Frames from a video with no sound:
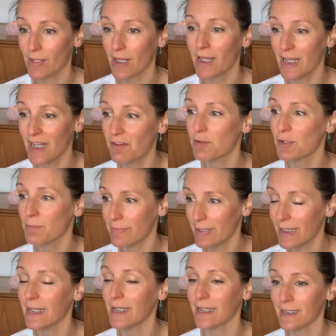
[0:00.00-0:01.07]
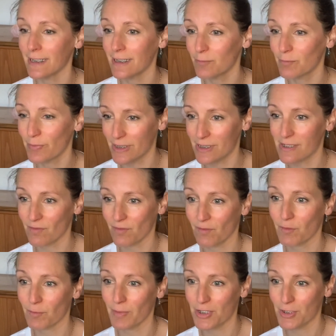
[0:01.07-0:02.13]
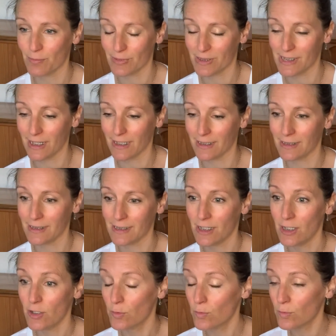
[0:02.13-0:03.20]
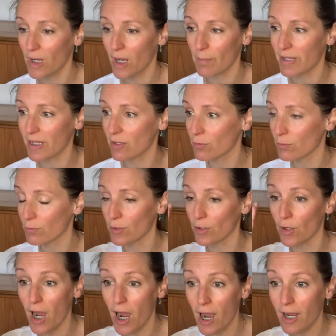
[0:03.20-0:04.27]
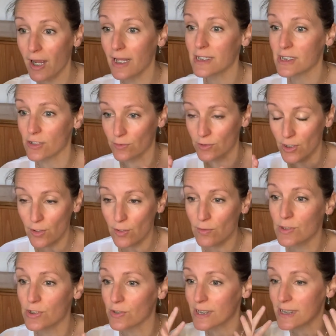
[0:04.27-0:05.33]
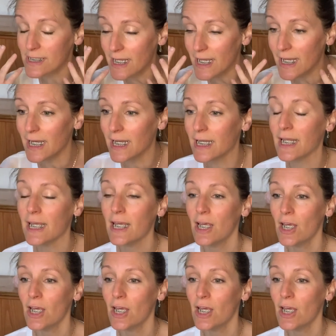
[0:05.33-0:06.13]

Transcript: 11 million bits of information per second, all coming in through your eyes, your nose, your skin,